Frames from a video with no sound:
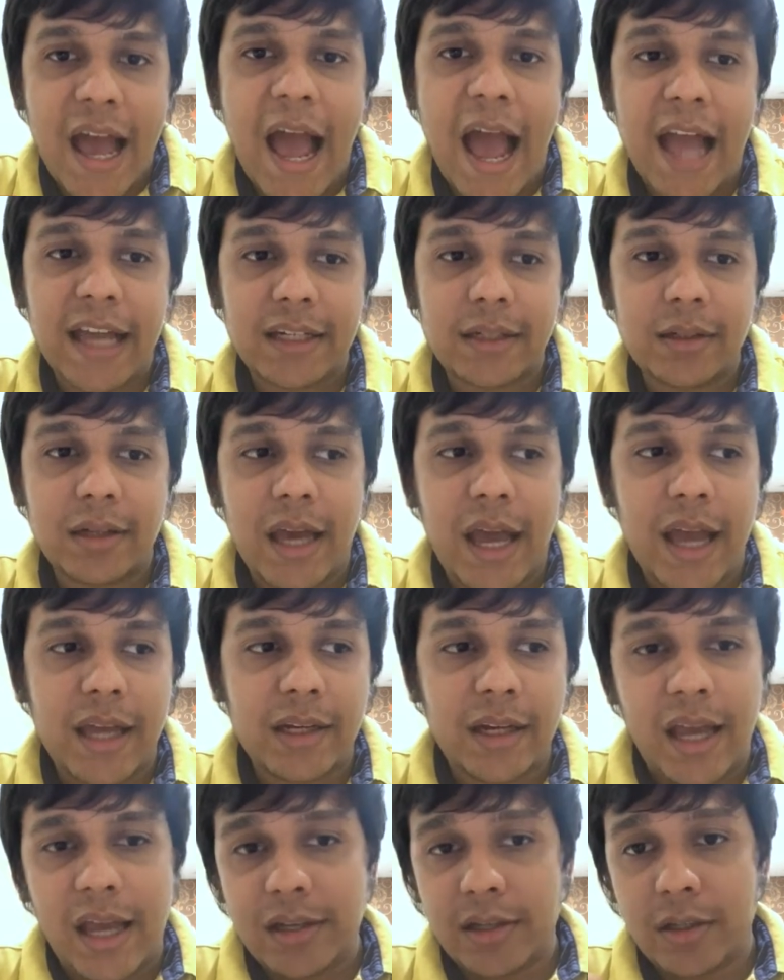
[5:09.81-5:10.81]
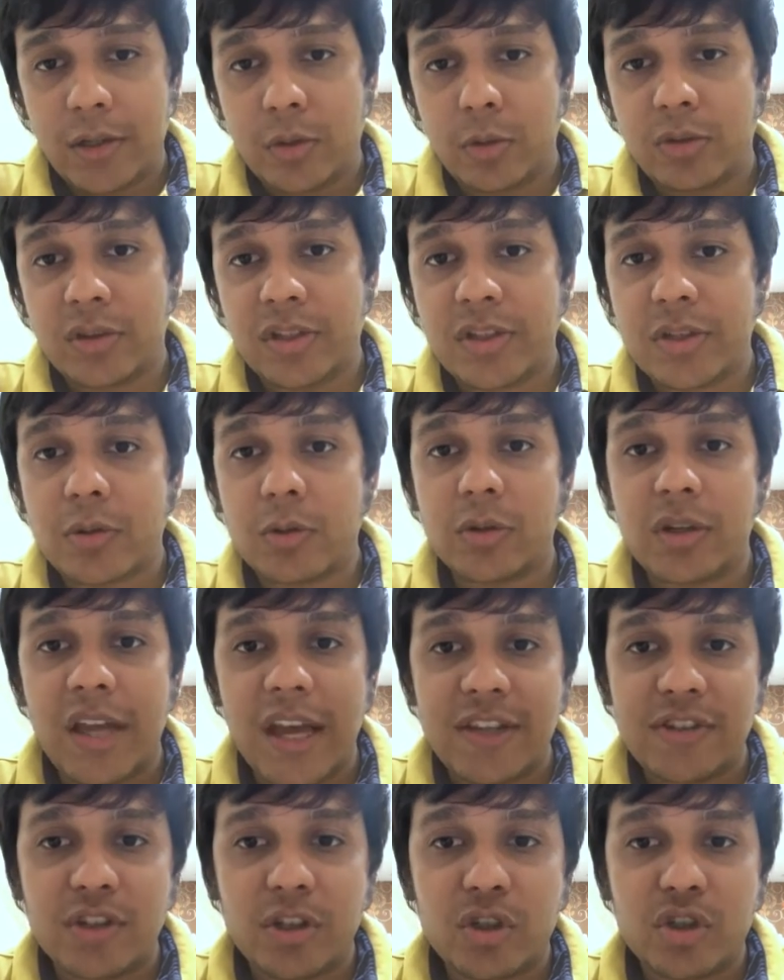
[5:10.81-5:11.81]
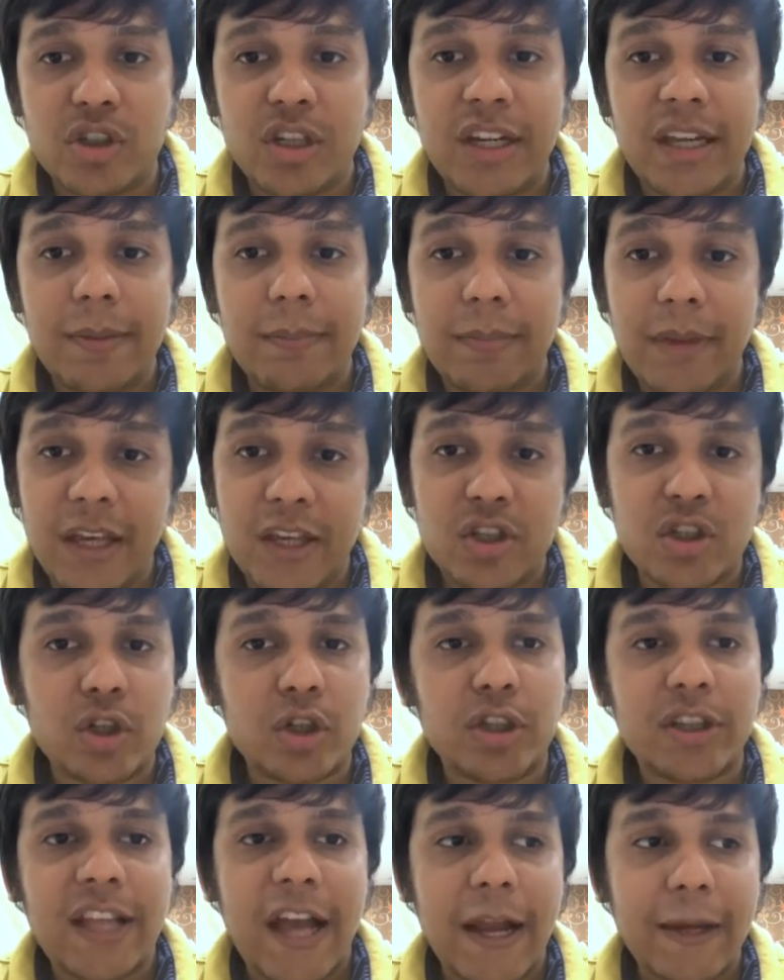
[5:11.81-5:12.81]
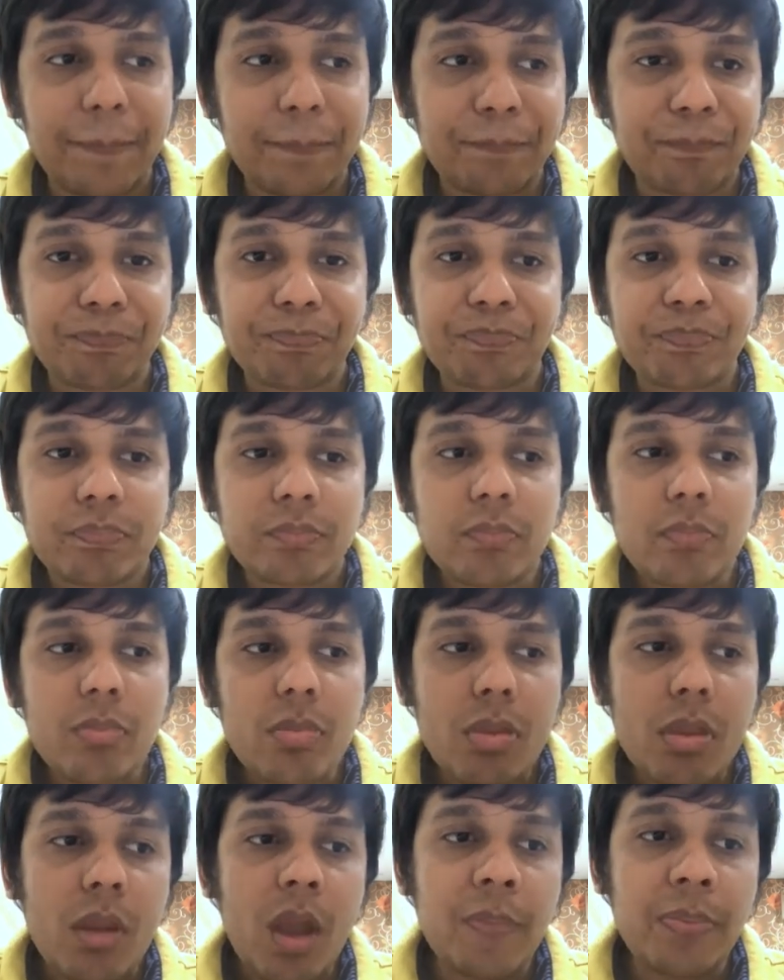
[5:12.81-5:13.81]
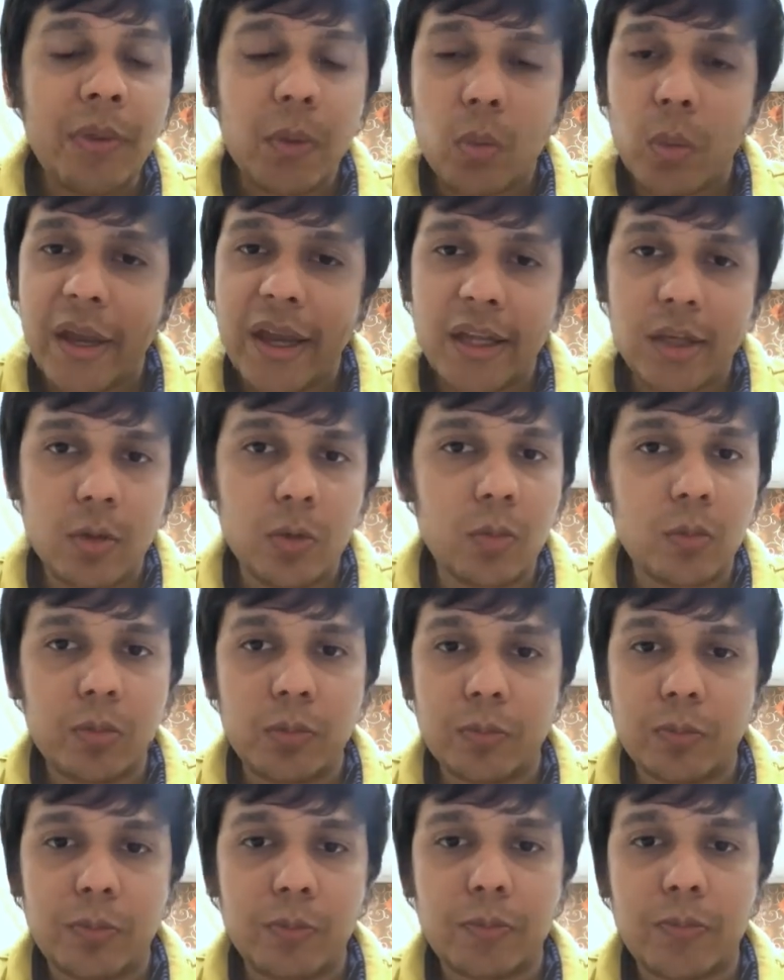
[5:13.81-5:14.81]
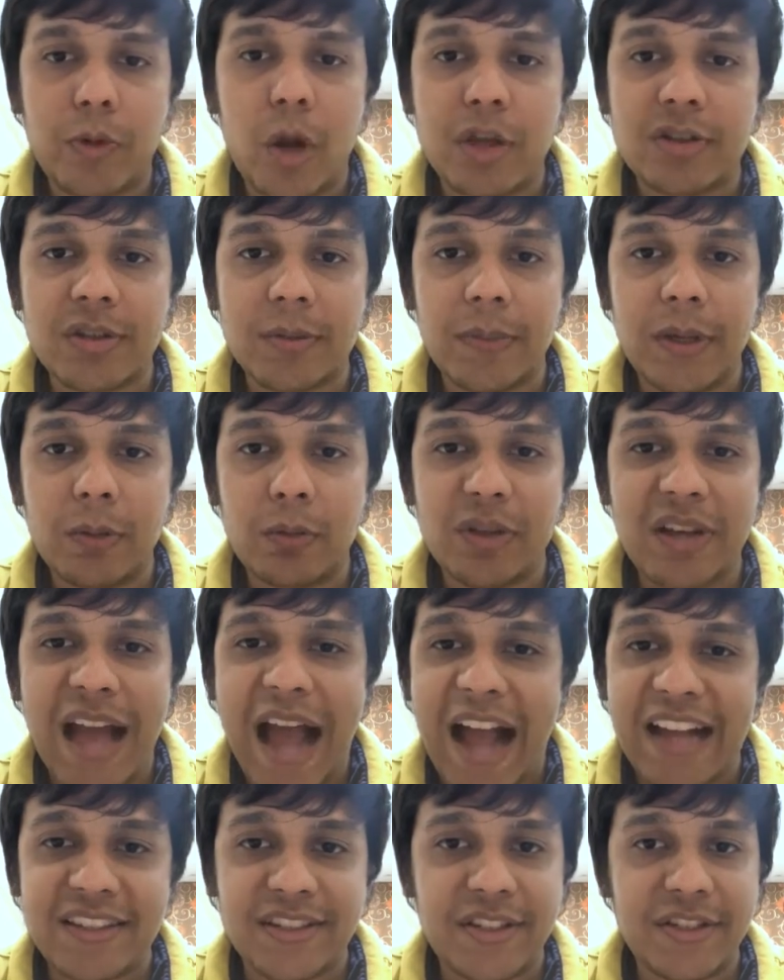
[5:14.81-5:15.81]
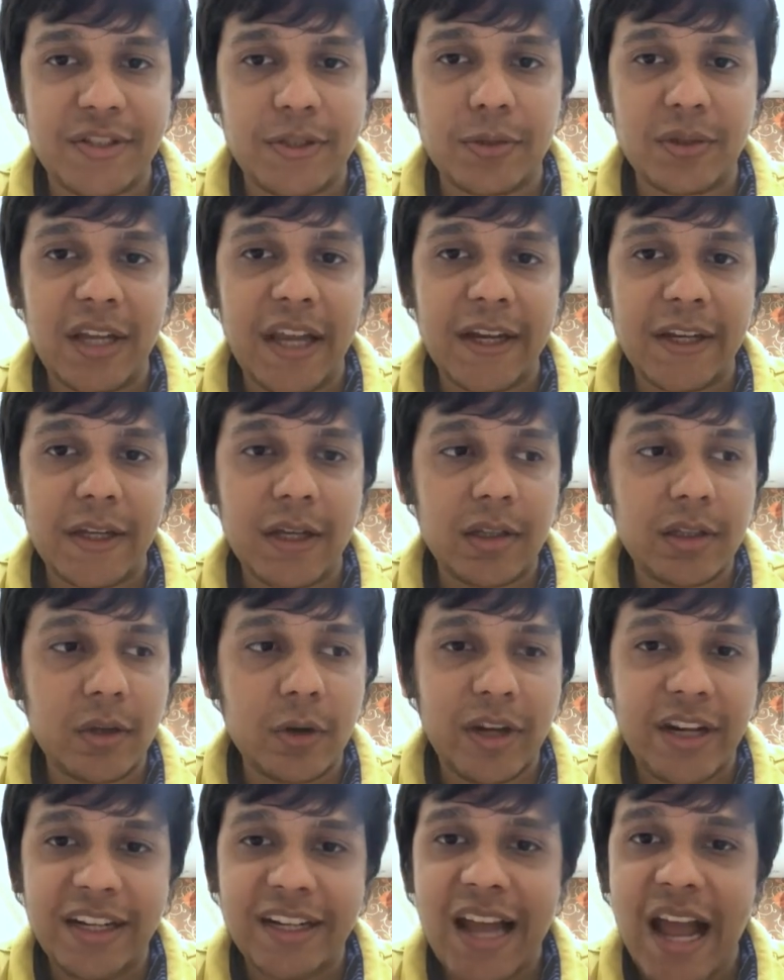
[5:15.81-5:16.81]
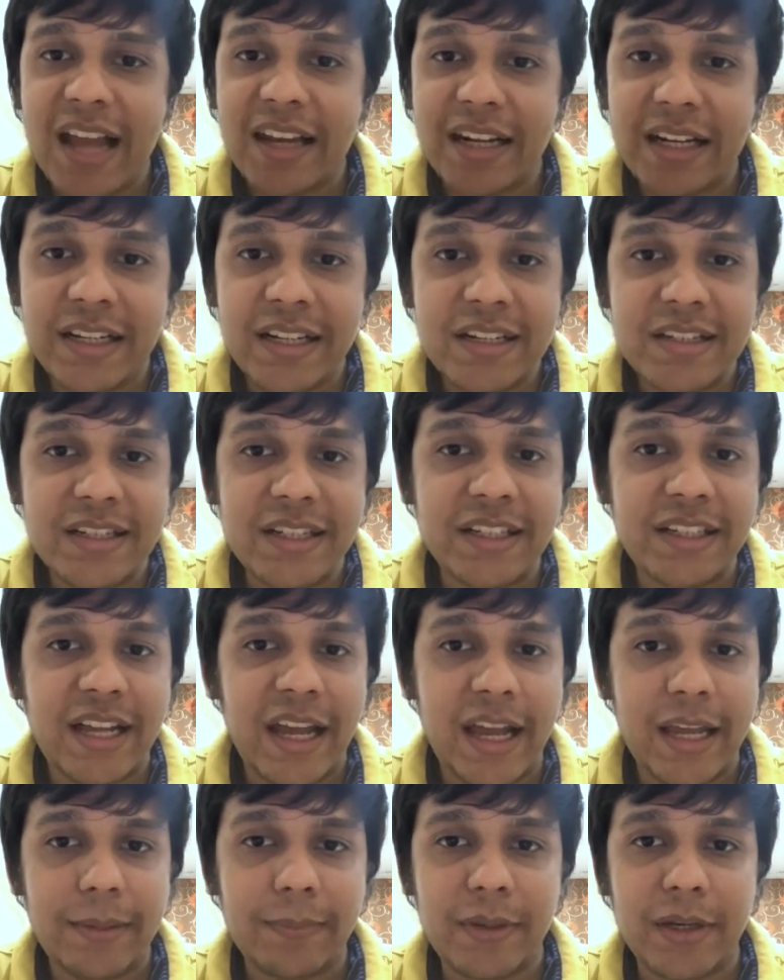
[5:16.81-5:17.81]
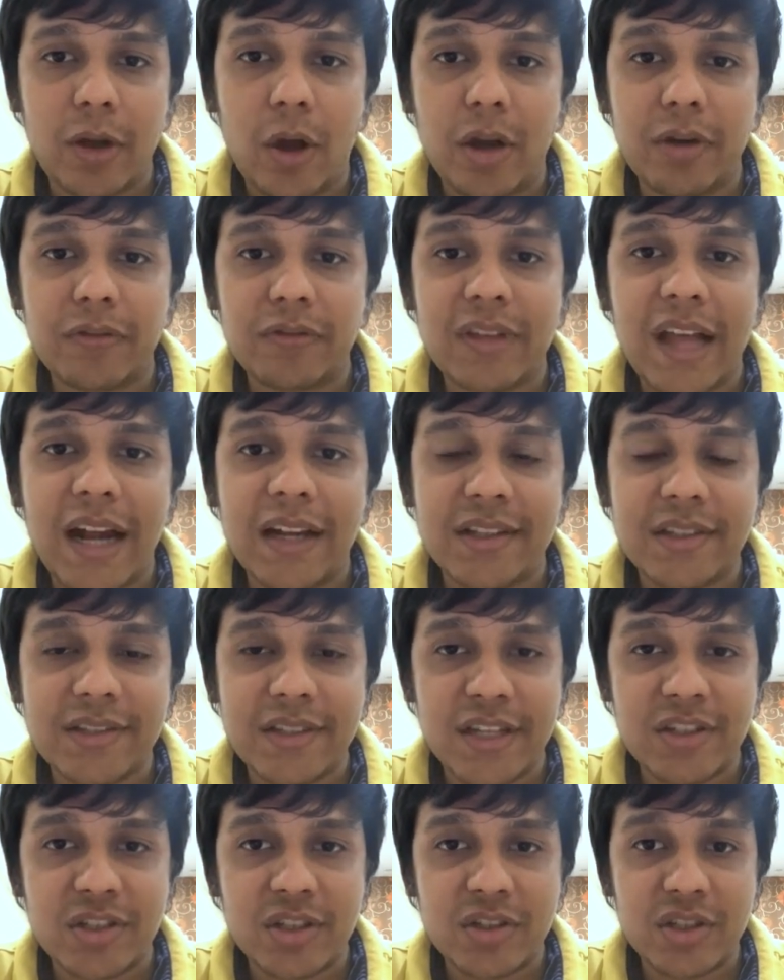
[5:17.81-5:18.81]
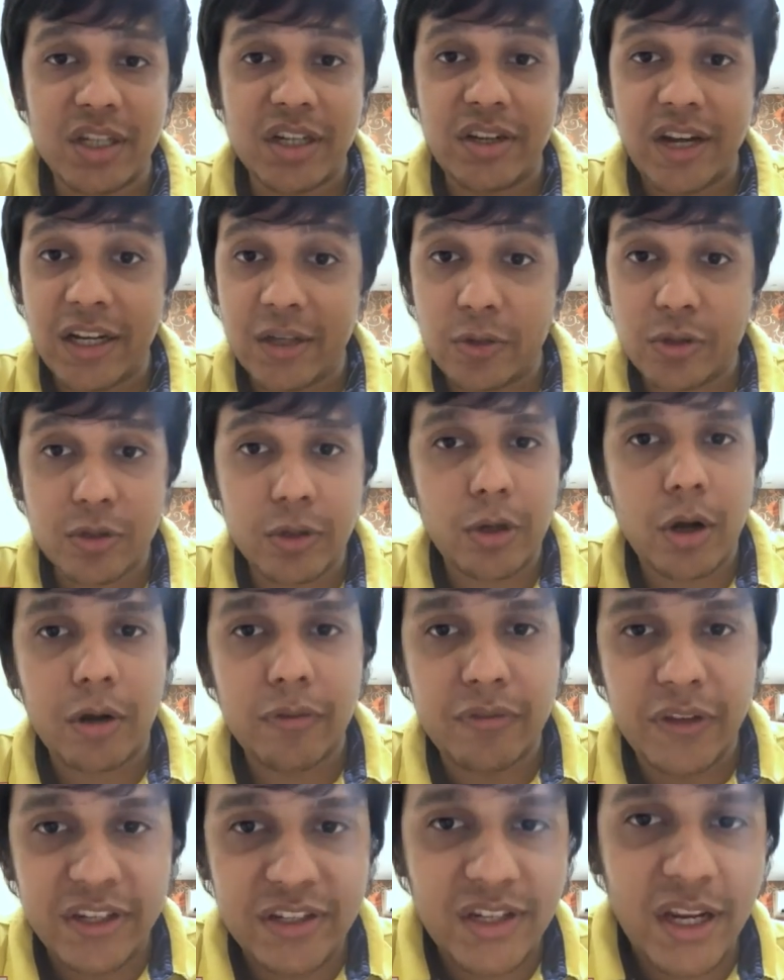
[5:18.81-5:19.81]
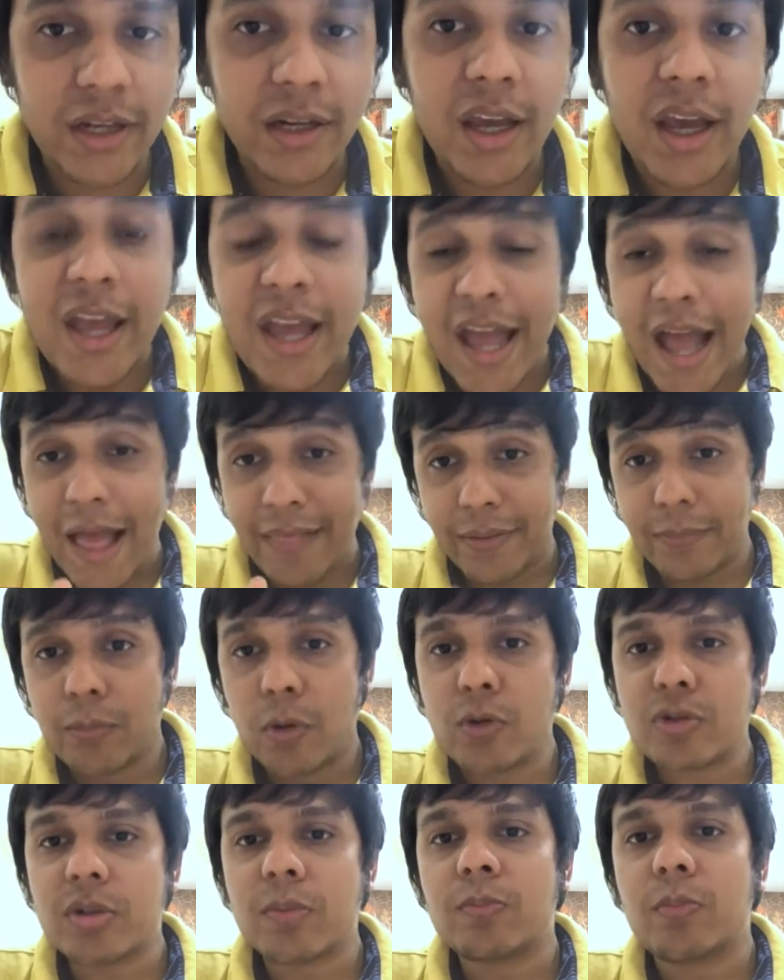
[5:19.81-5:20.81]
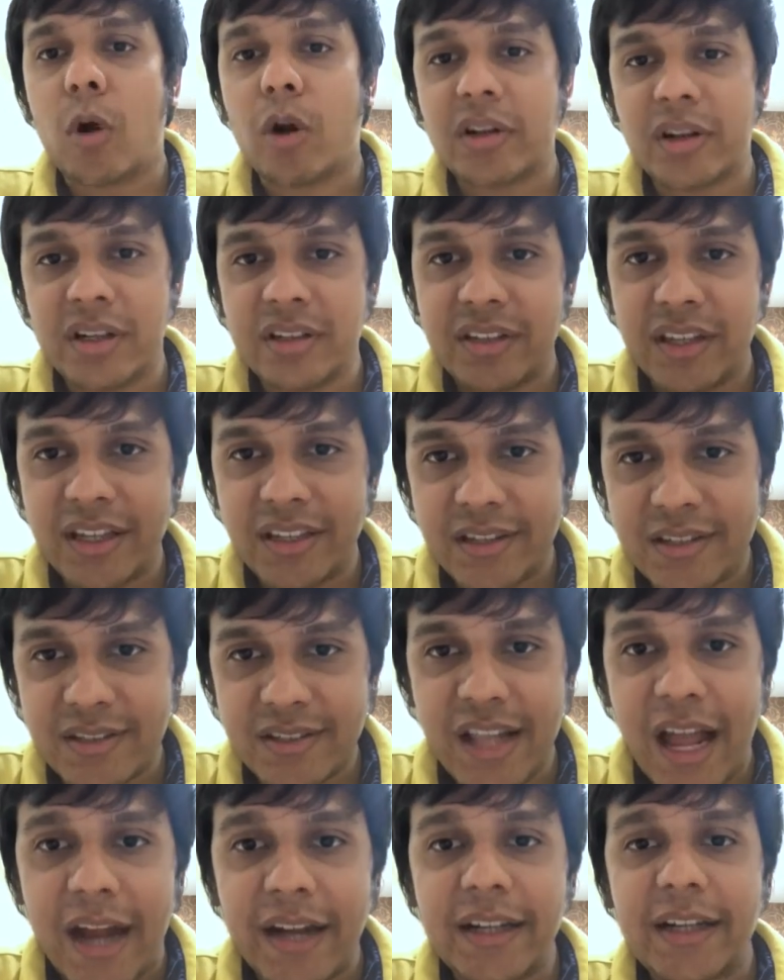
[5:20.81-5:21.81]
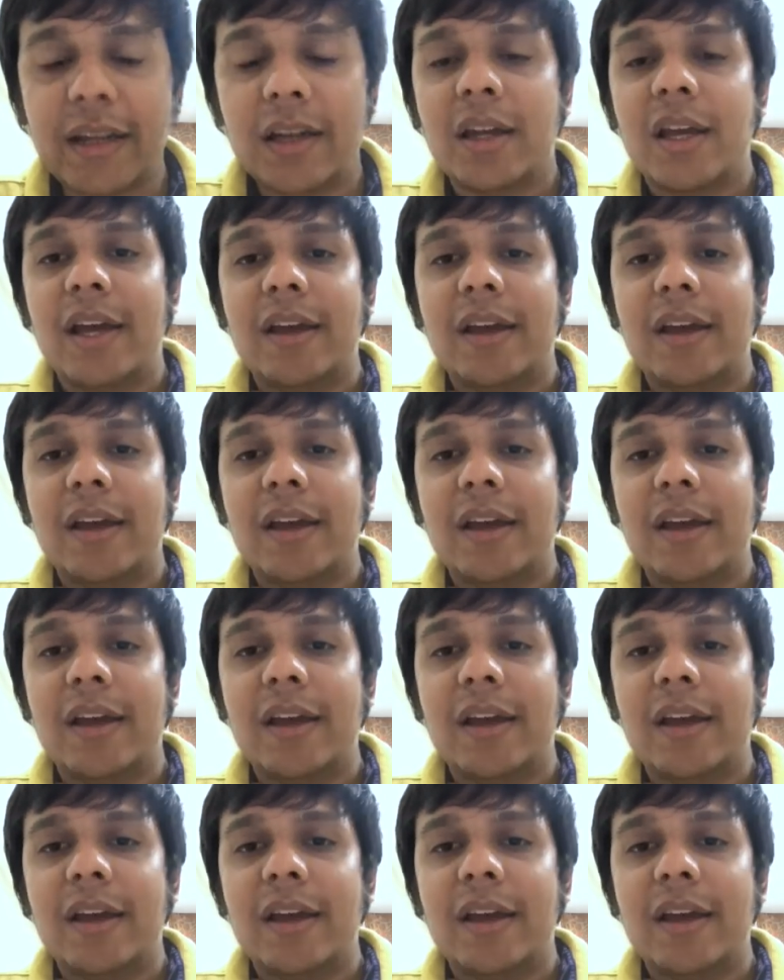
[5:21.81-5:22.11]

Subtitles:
And you know, this could essentially make sure that the way you possibly would access your data, your entire latency time and all of that is essentially reduced to a lot of extent. Mm-hmm. And the most important thing is that